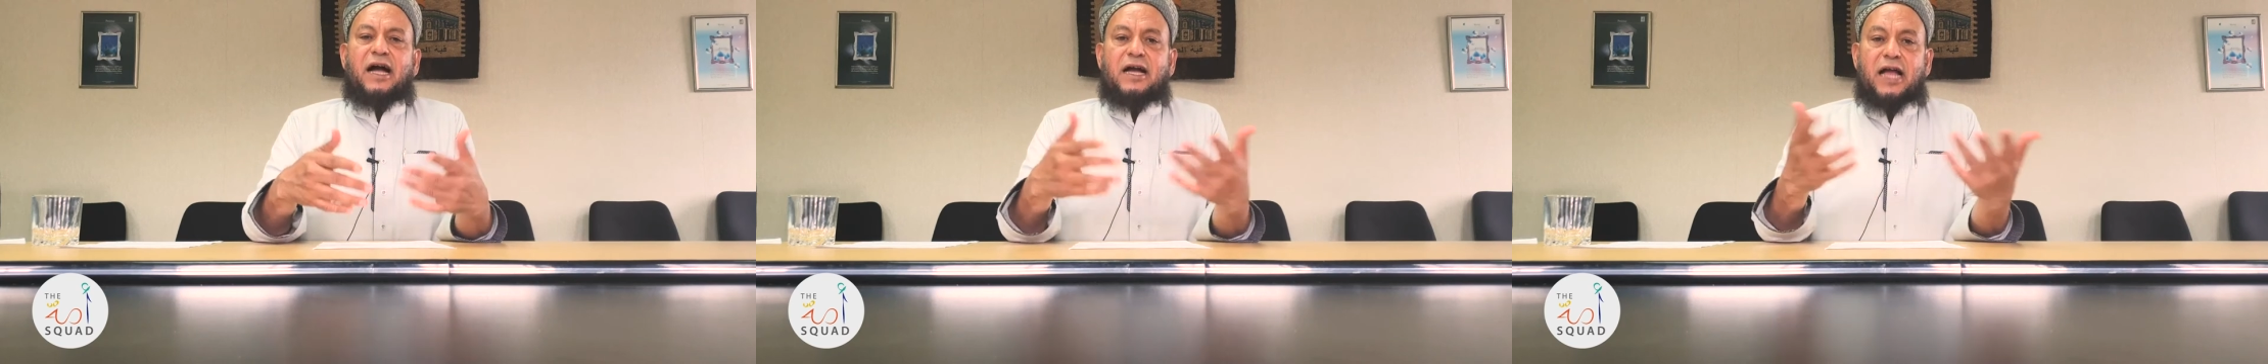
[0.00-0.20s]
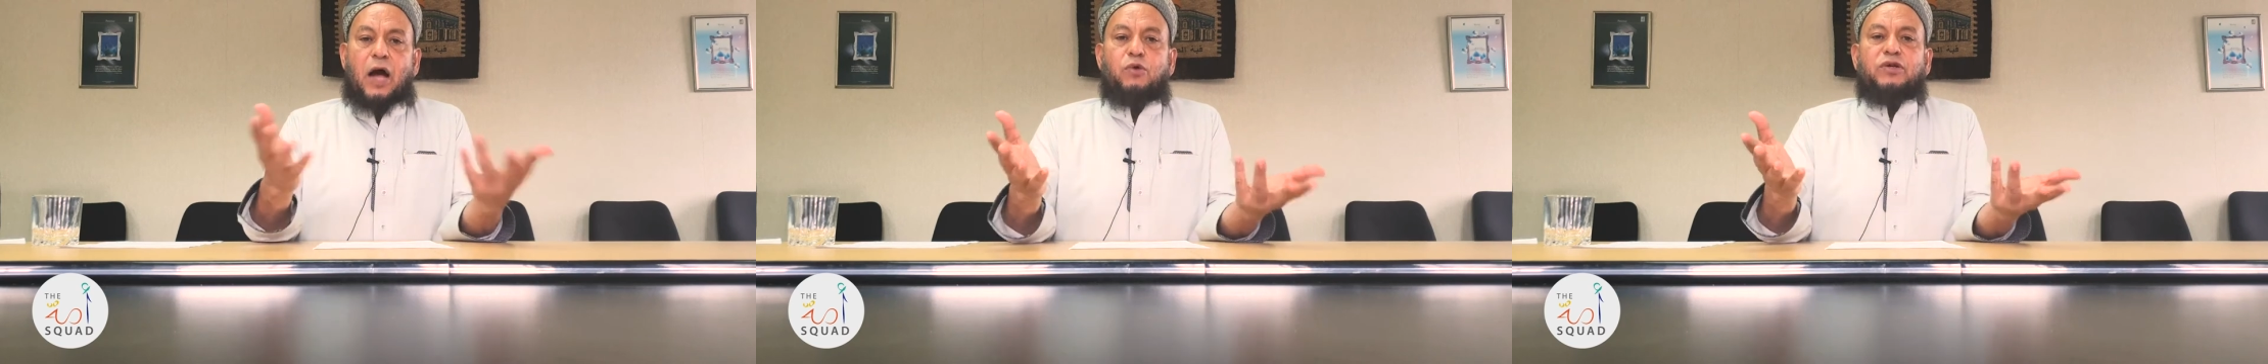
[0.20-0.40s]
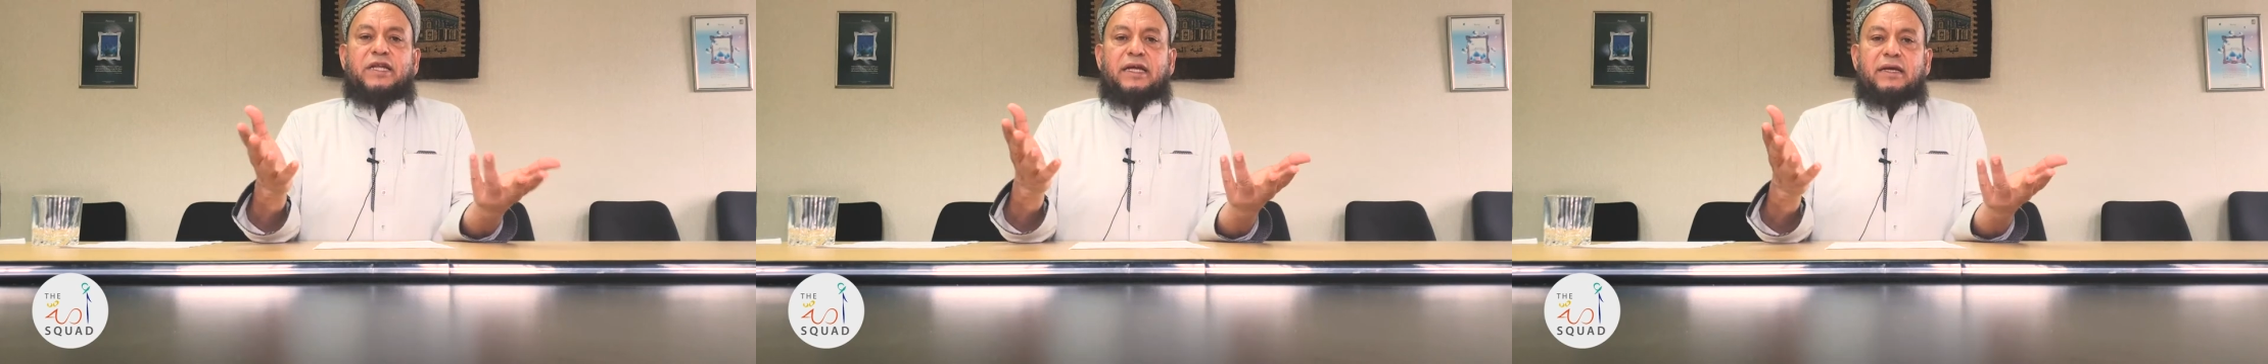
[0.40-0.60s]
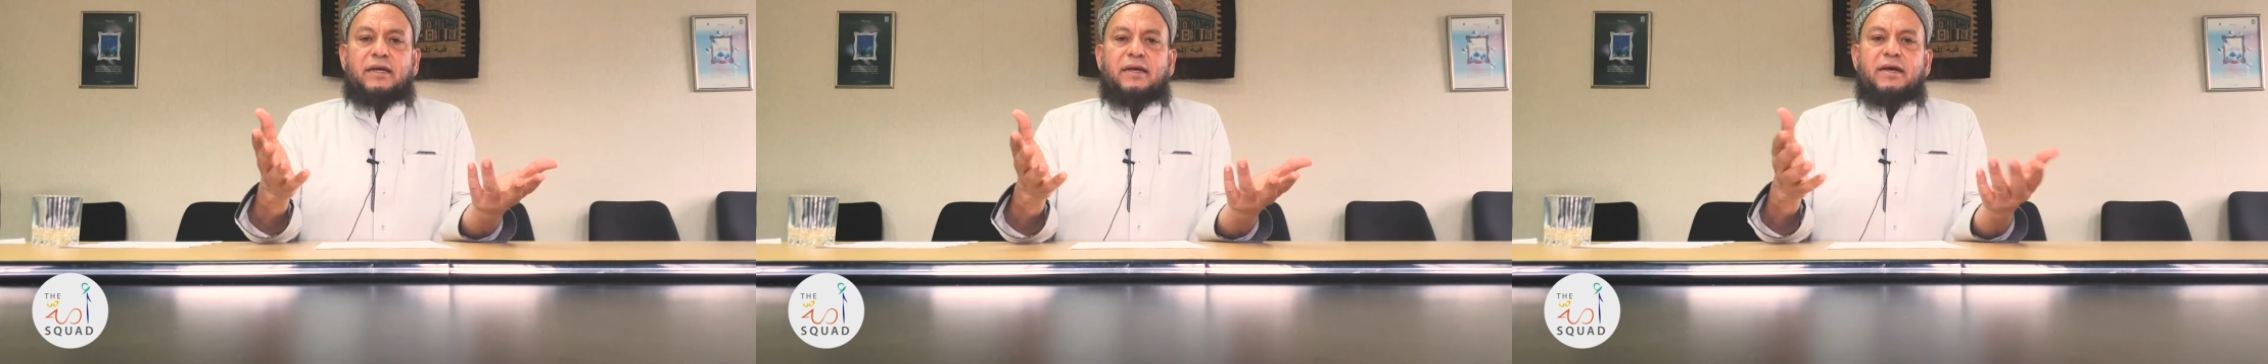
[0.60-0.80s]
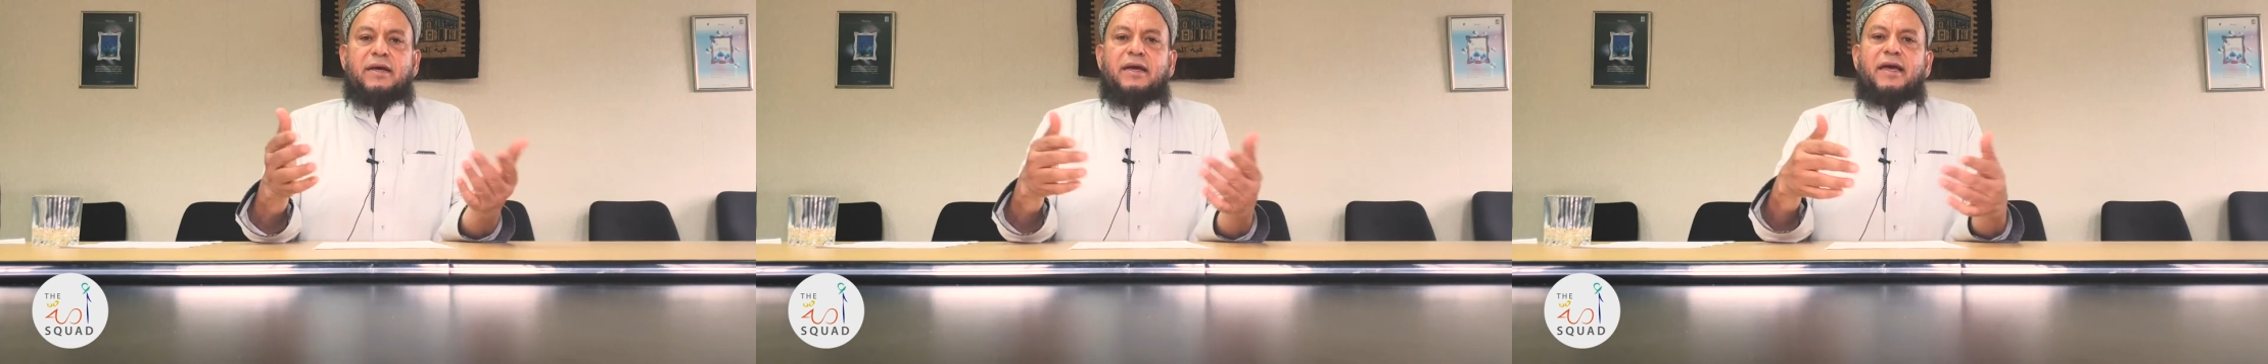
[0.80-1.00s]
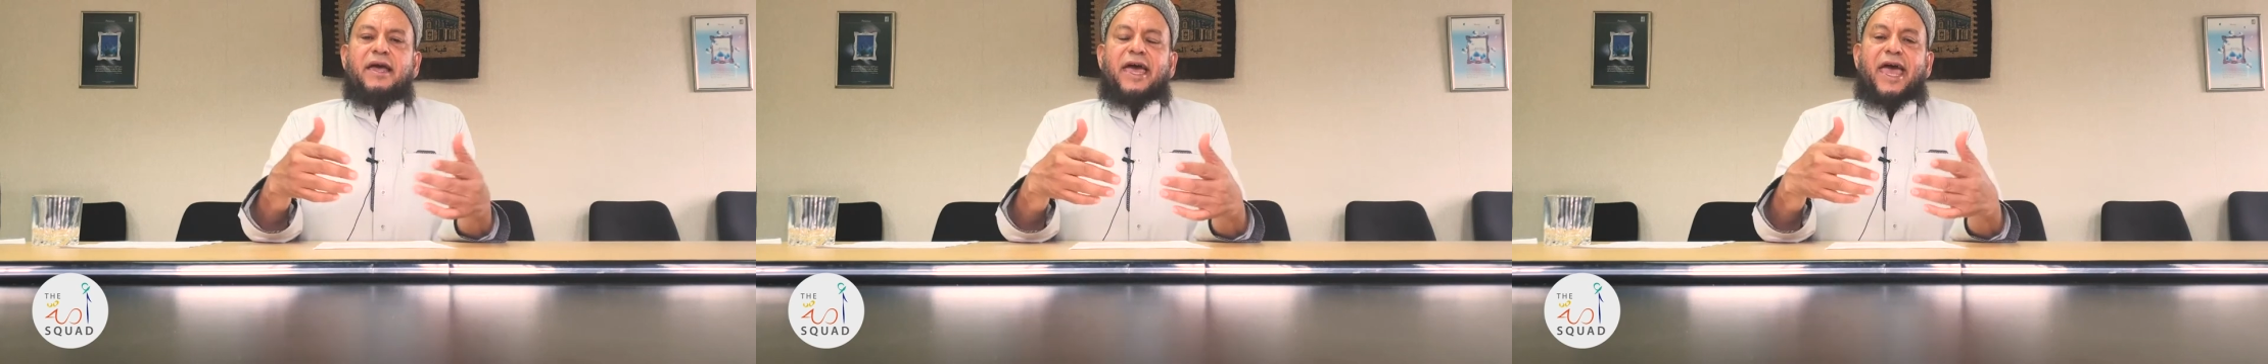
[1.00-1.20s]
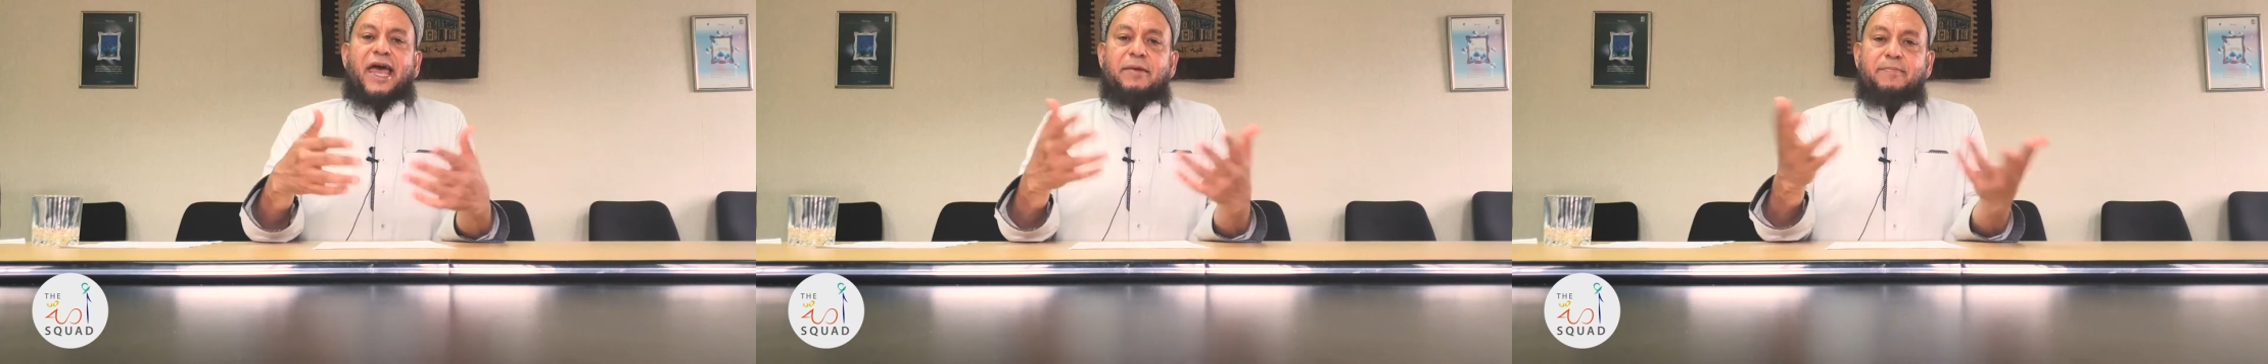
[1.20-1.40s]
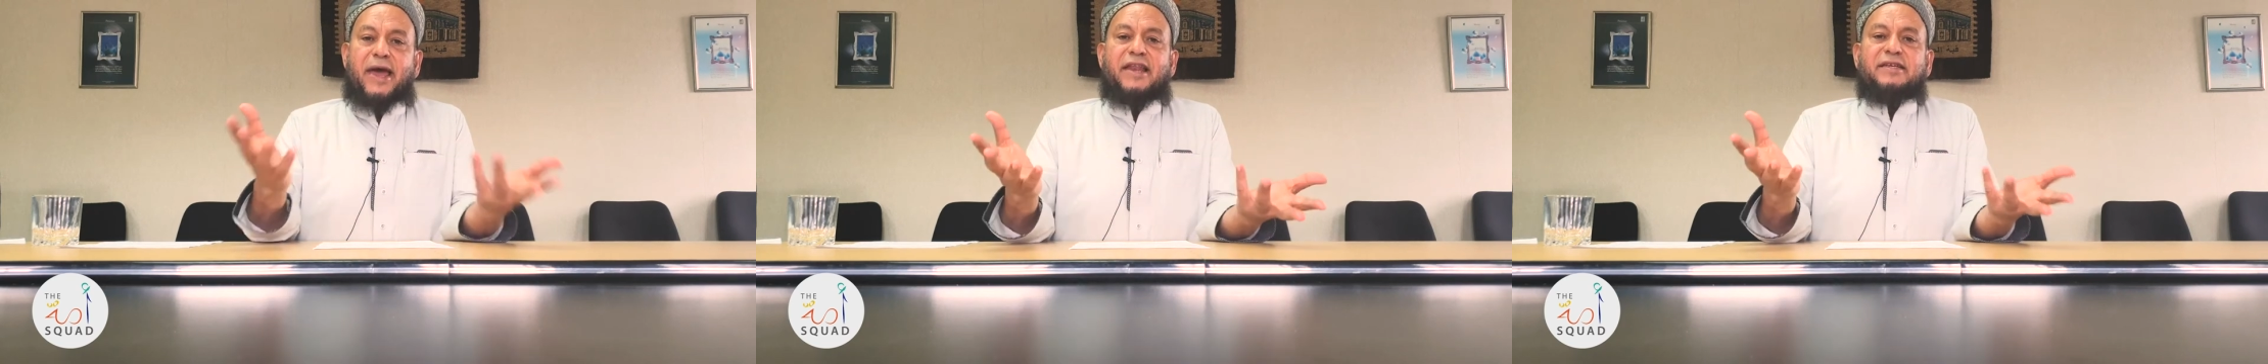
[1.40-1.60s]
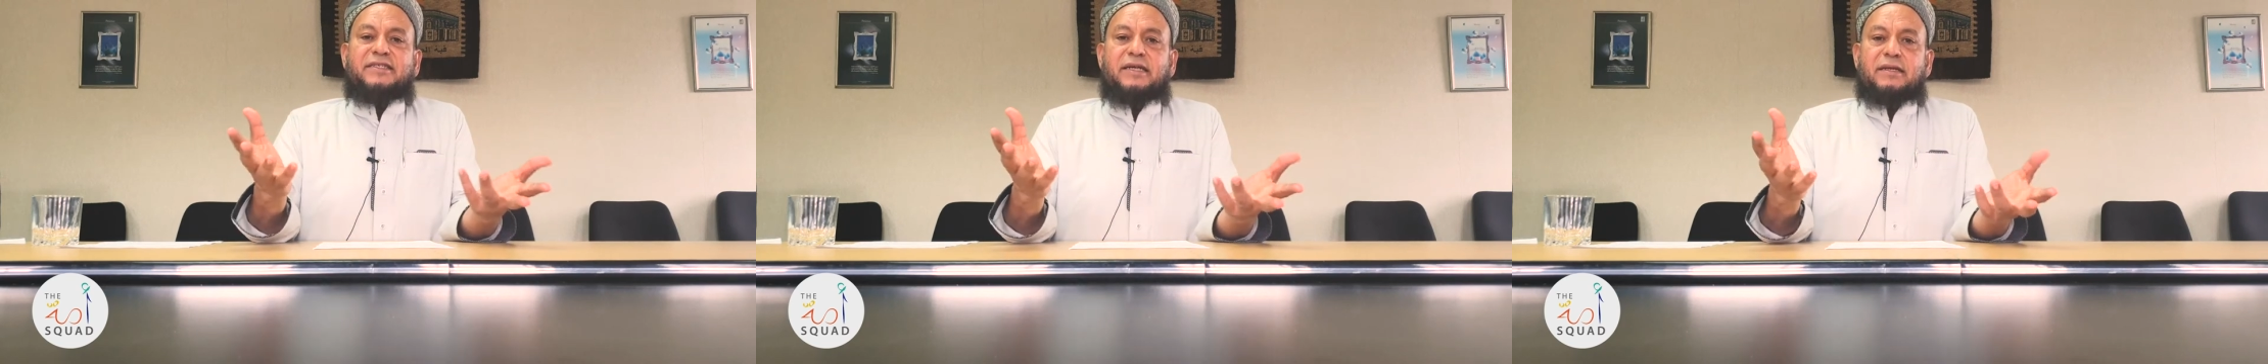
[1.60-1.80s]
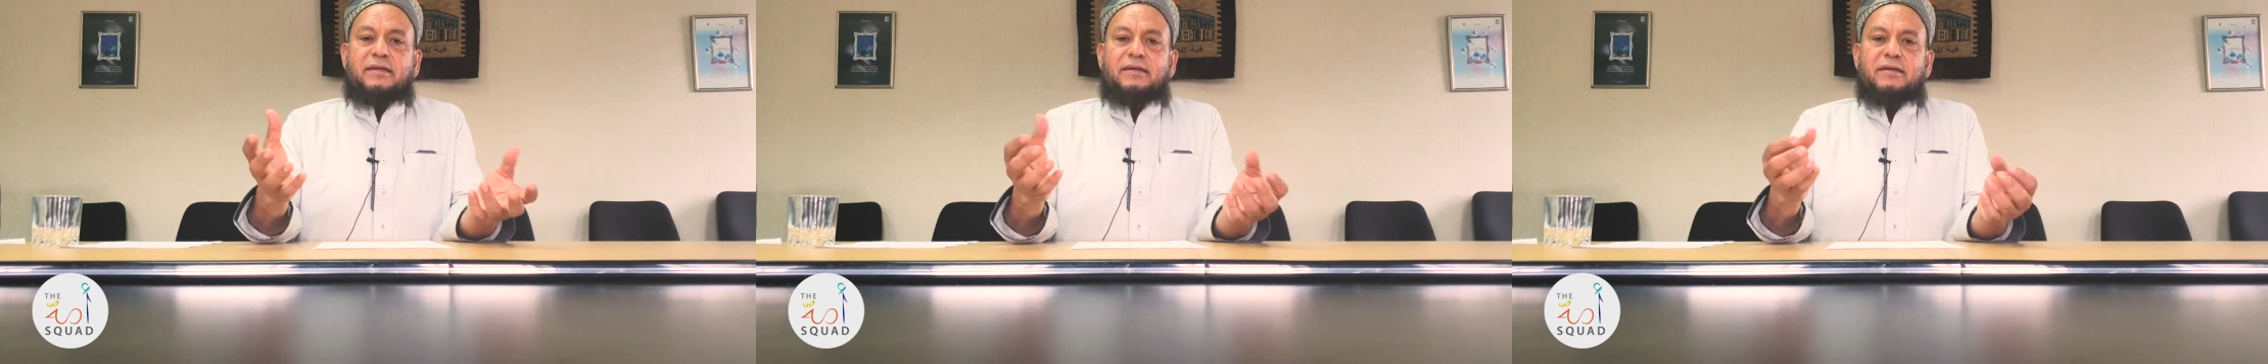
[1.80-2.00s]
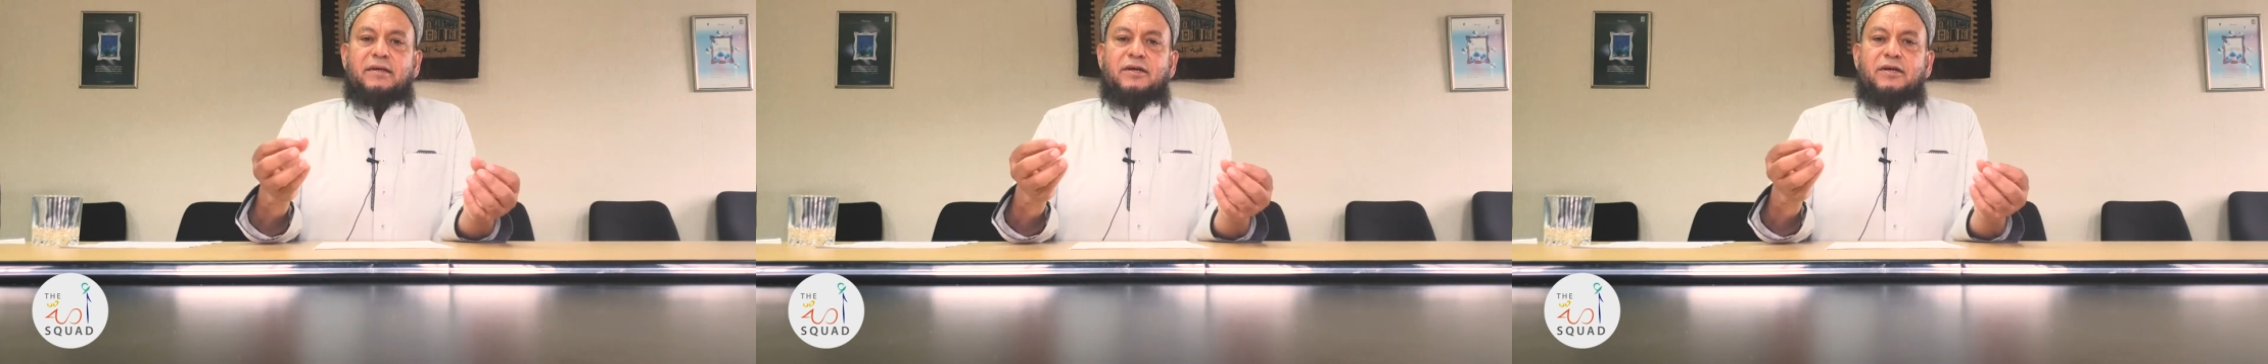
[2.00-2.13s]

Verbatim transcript: accounting and medicine,